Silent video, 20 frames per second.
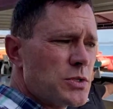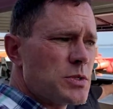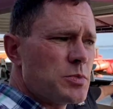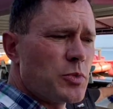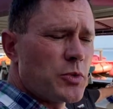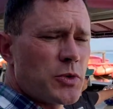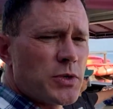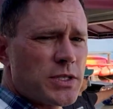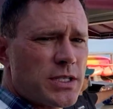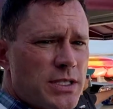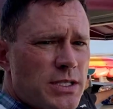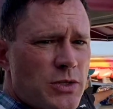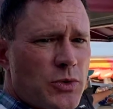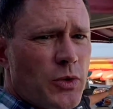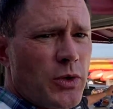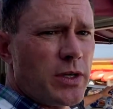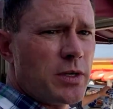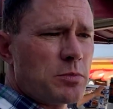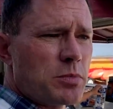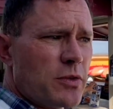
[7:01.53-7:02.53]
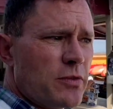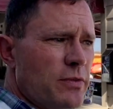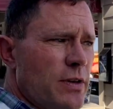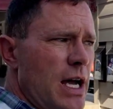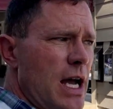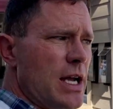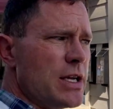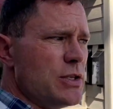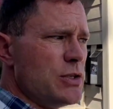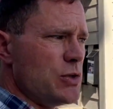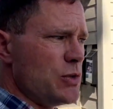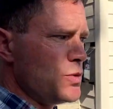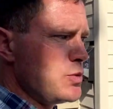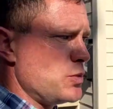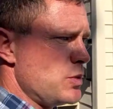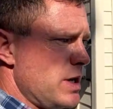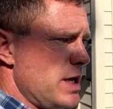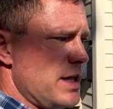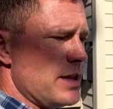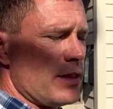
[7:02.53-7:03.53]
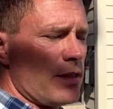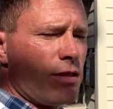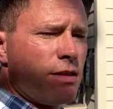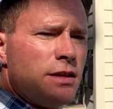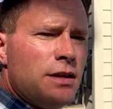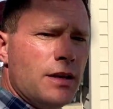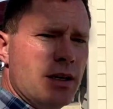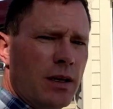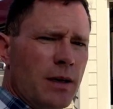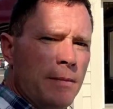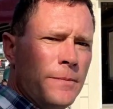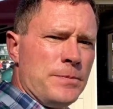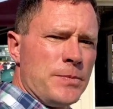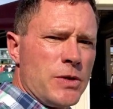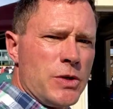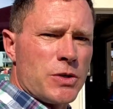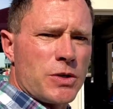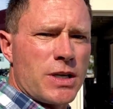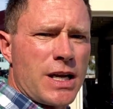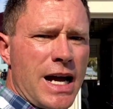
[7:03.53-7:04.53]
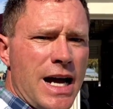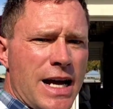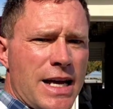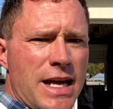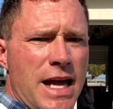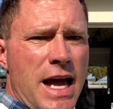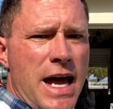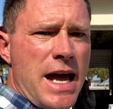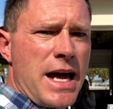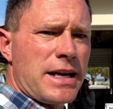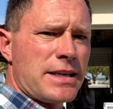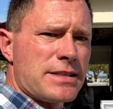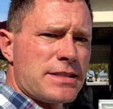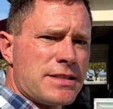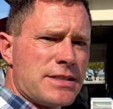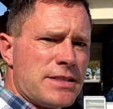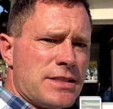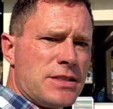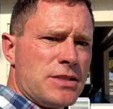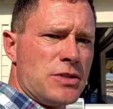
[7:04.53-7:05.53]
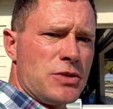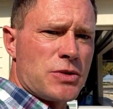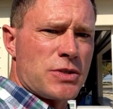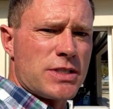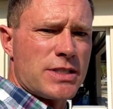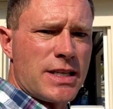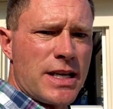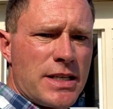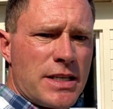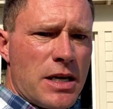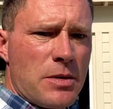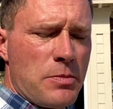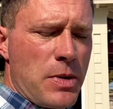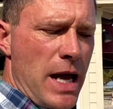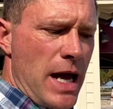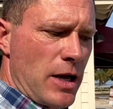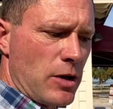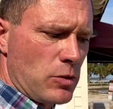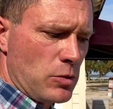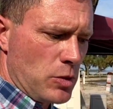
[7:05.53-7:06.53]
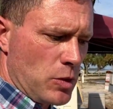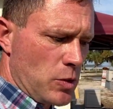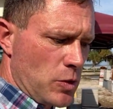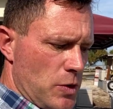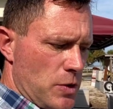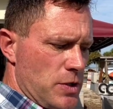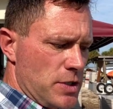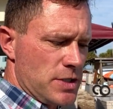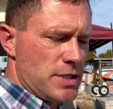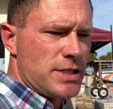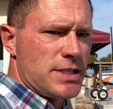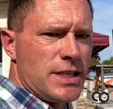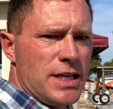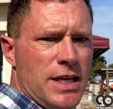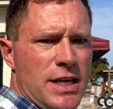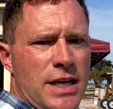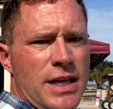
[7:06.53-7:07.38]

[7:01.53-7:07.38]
Sports is going to provide you with your kayaks, your stand-up paddle boards.